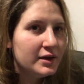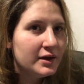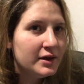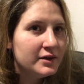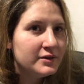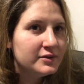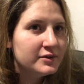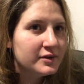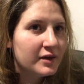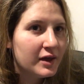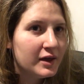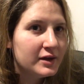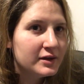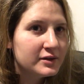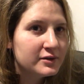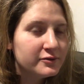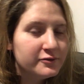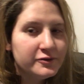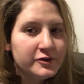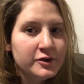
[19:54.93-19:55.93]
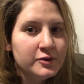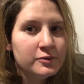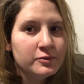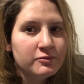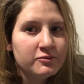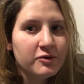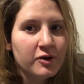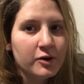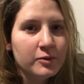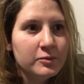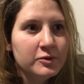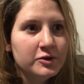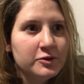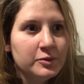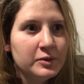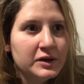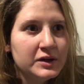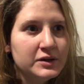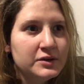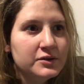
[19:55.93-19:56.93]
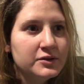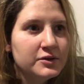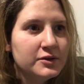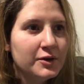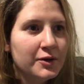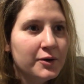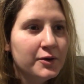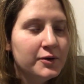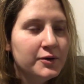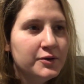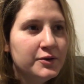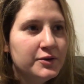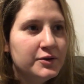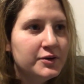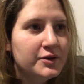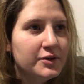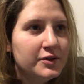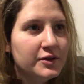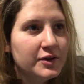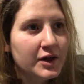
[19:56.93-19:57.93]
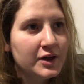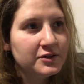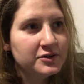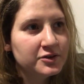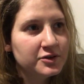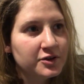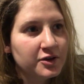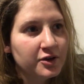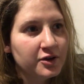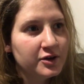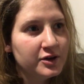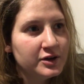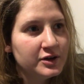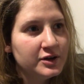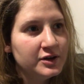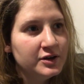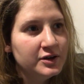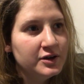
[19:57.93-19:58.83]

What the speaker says: it's like few and far between, so that's good.